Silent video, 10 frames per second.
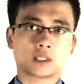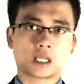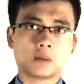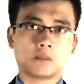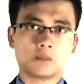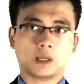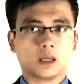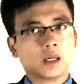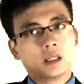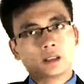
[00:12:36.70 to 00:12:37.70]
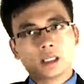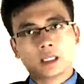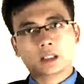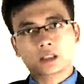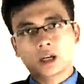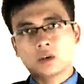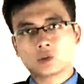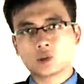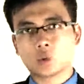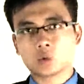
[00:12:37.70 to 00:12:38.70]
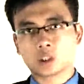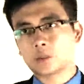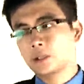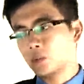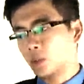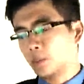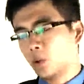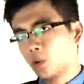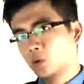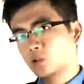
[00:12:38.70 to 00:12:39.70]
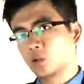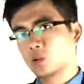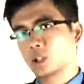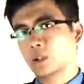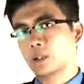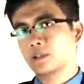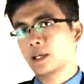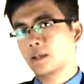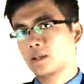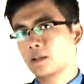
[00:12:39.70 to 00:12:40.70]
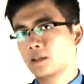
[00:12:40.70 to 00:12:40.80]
company, they can go to the audit committee, report to the audit committee,